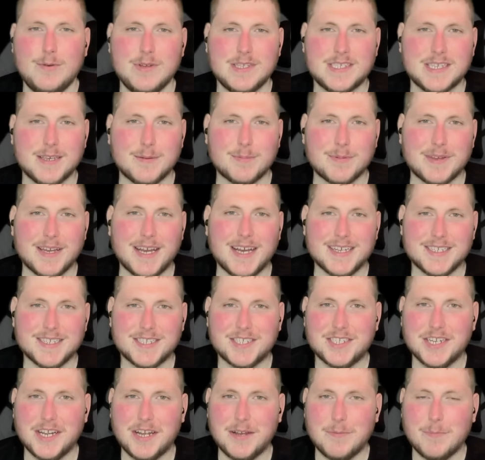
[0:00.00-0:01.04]
What's up, guys?
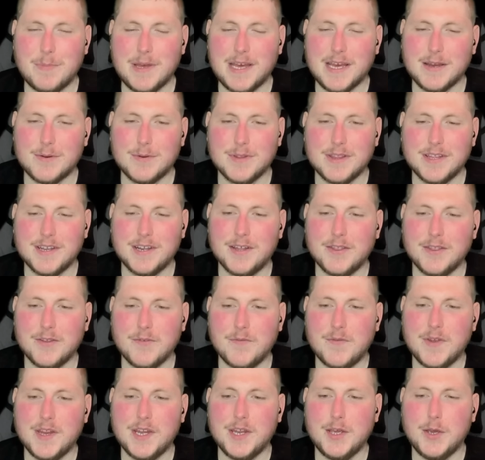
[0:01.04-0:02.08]
Sean back with another
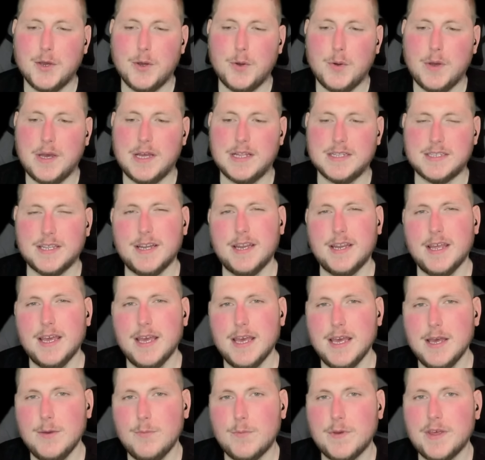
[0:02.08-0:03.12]
video, and
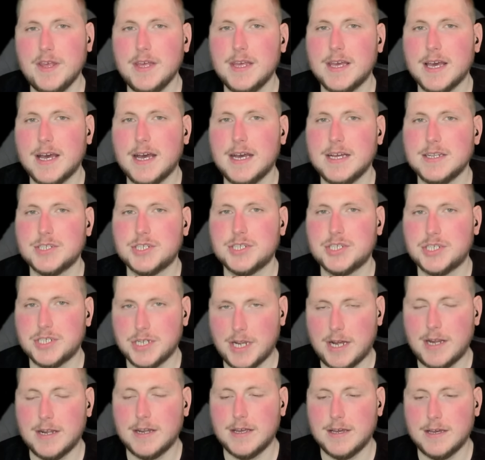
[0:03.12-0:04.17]
today we got
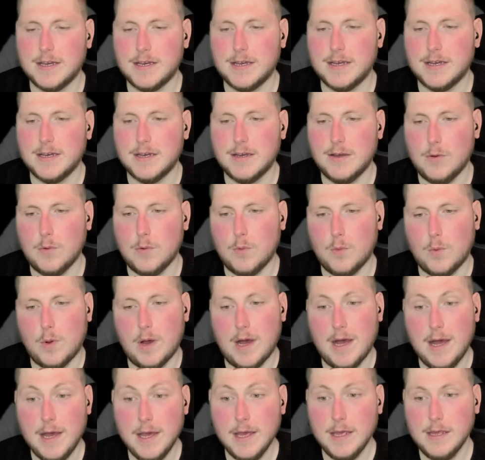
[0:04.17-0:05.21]
Seana.
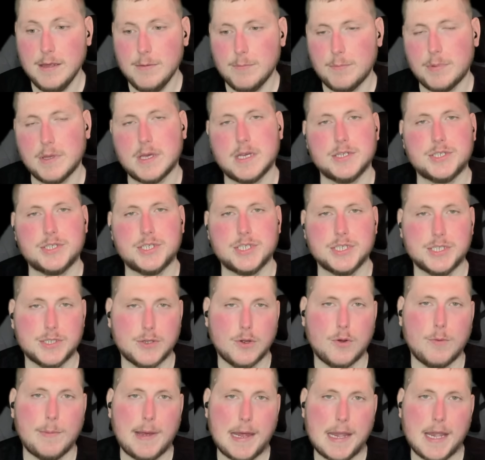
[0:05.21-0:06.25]
Why? Because she
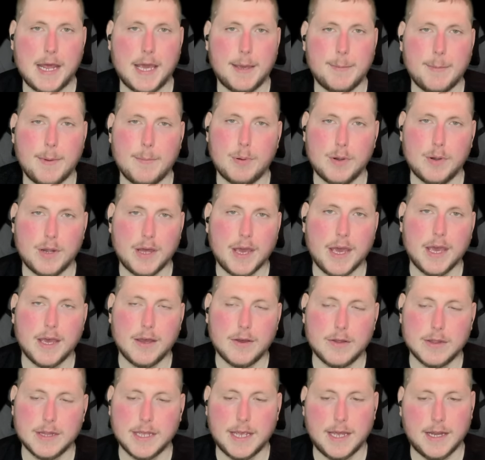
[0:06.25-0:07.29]
stole my name and put an A
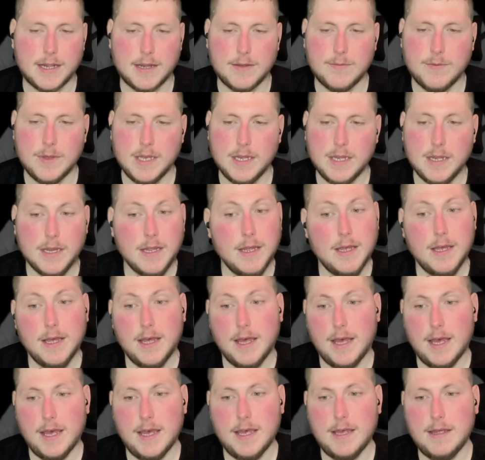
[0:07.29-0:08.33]
on the end of it,
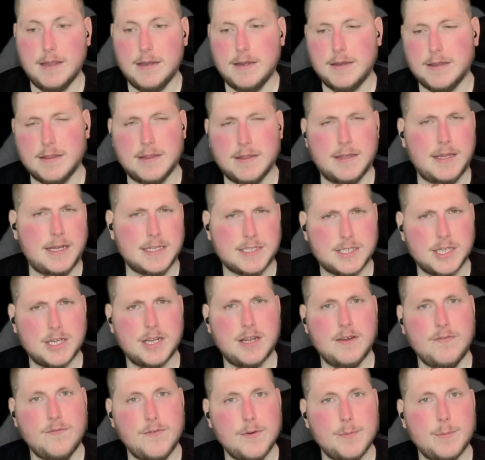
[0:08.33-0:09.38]
and that's
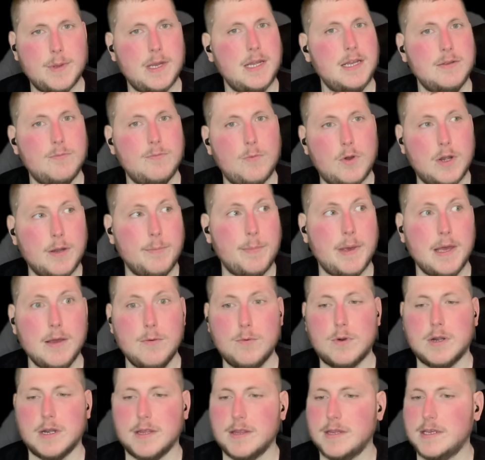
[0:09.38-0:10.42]
enough for me to want to
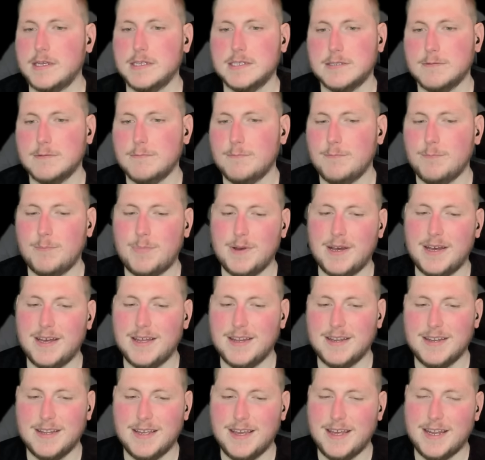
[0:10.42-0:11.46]
make one of these.
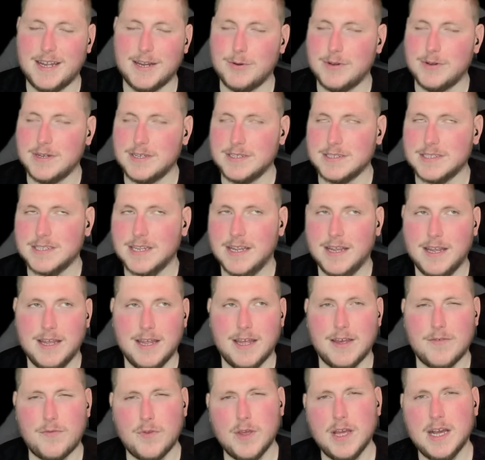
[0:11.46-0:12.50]
But anyways,
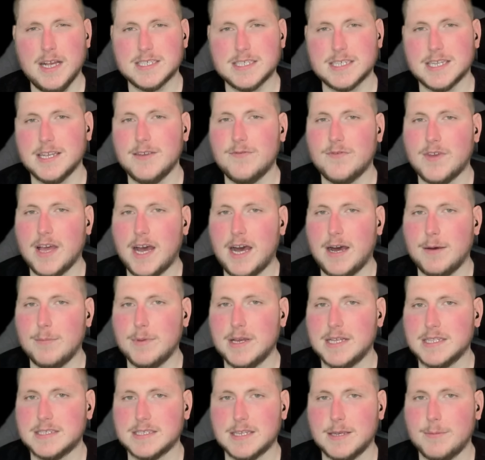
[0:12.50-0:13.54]
if you guys leave
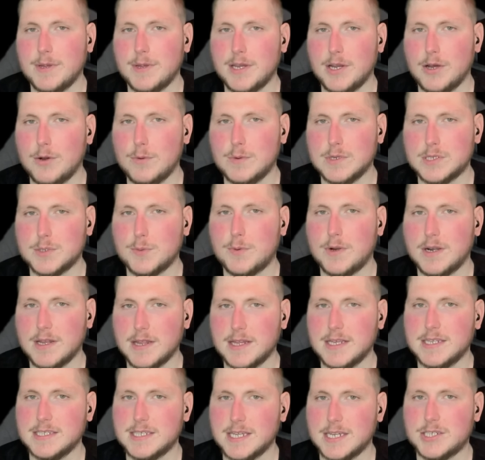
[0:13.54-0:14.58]
comments, let me know which one of
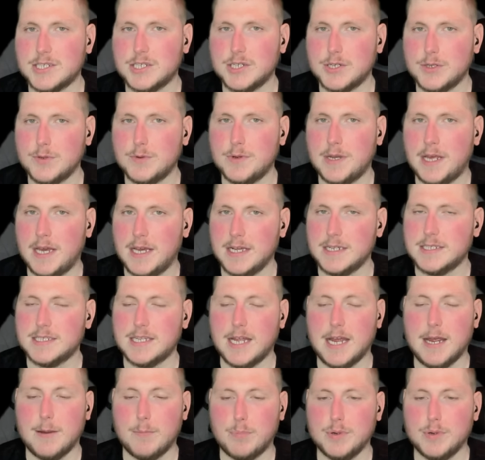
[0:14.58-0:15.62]
these I should do next.
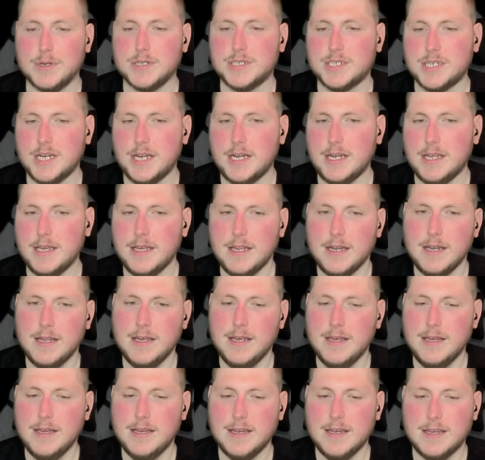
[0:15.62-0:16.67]
I appreciate it,
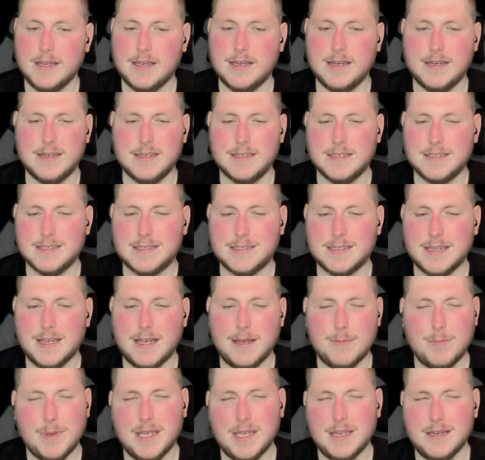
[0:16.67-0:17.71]
because,
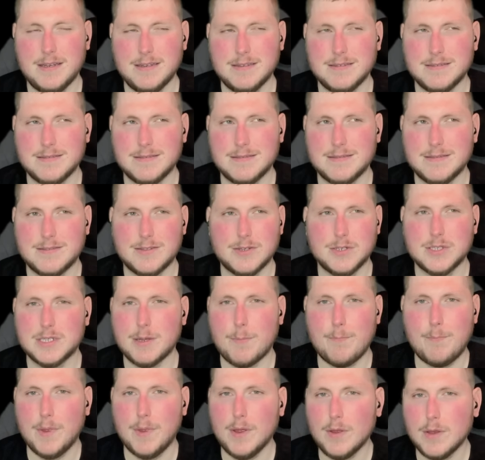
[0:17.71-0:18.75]
I mean, there's
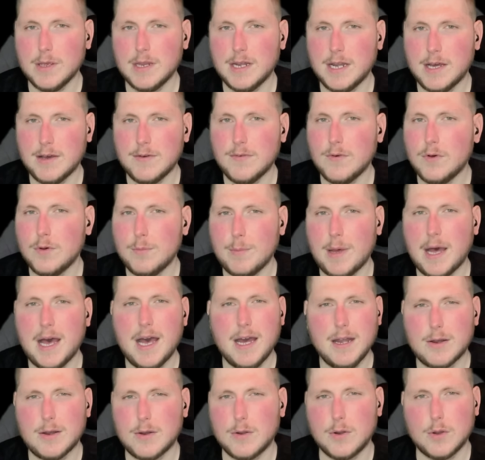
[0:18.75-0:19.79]
a million of them.
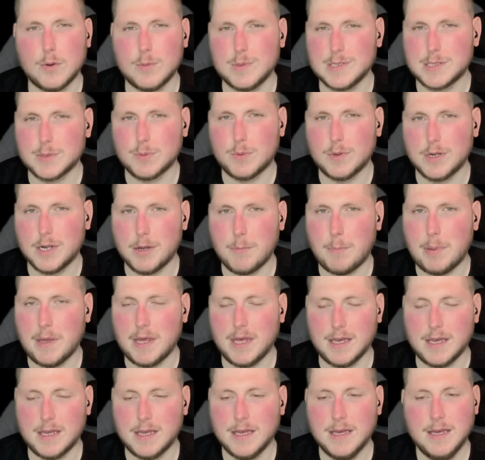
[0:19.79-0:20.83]
I don't know which one to
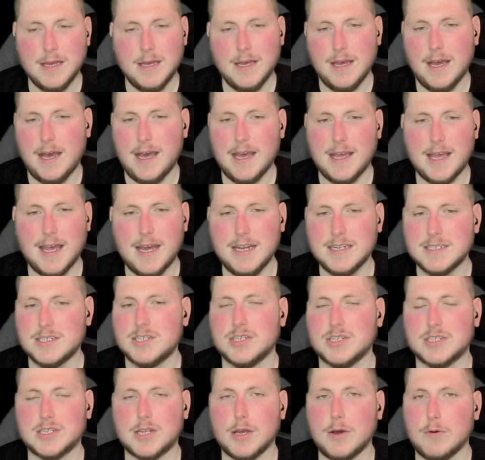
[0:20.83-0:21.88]
pick. I kind of
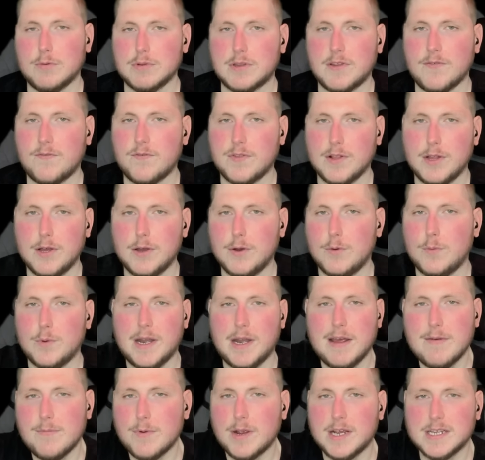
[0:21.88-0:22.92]
just go with the flow.
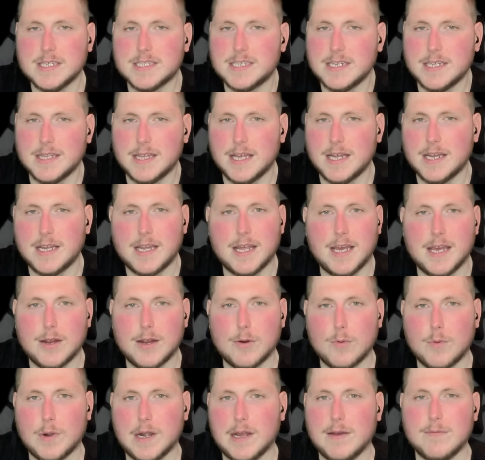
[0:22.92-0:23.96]
Whatever I see that day
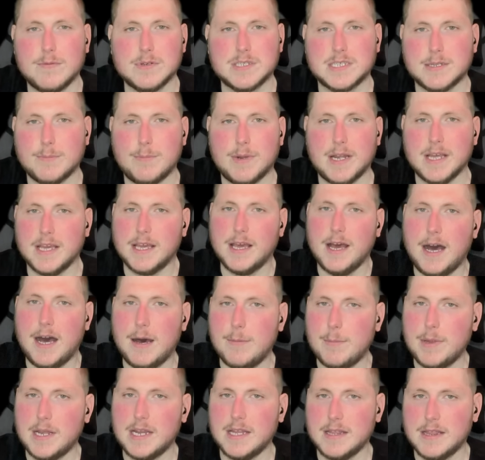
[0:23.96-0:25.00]
or whatever somebody
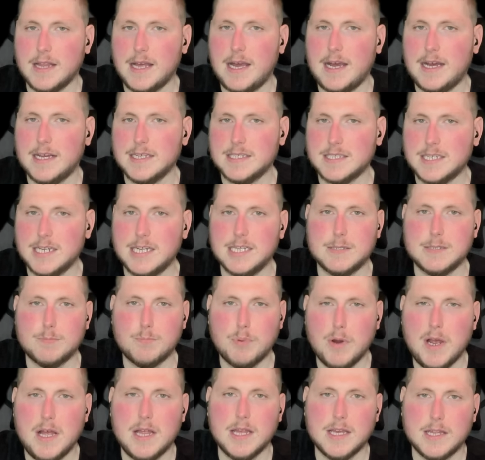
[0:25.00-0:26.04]
commented last is
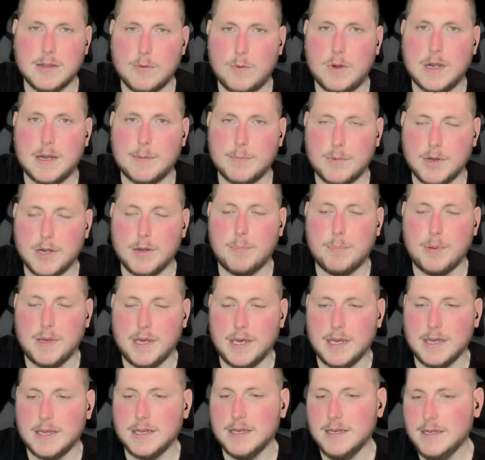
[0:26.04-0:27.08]
probably the one I'm going to
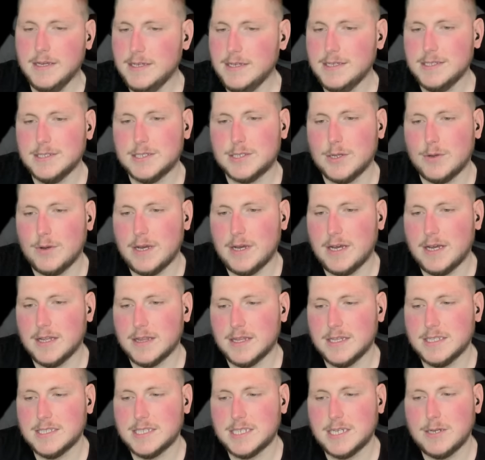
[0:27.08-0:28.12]
pick. So
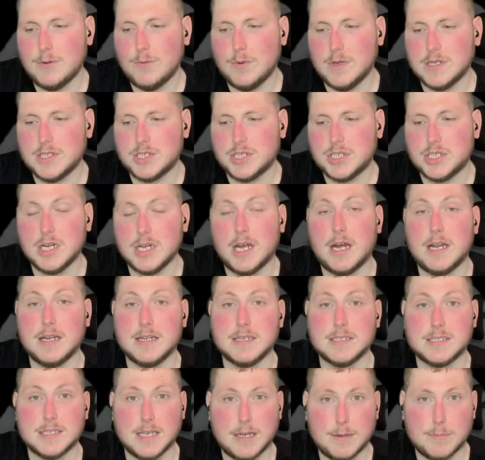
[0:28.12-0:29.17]
let's see what
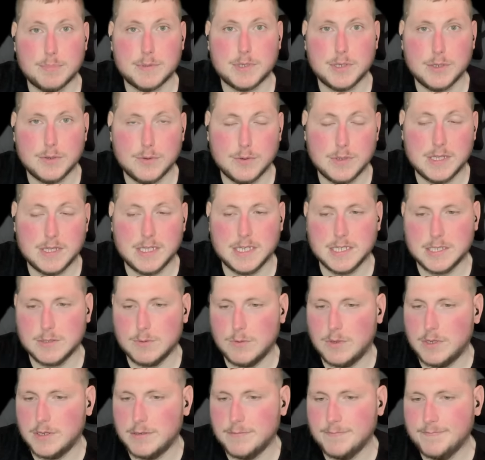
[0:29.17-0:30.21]
Seana's up to in this
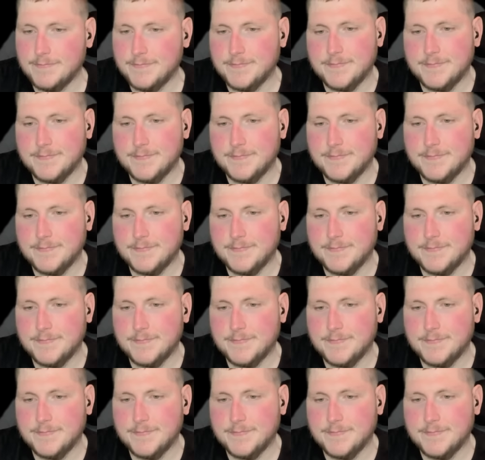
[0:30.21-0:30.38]
one.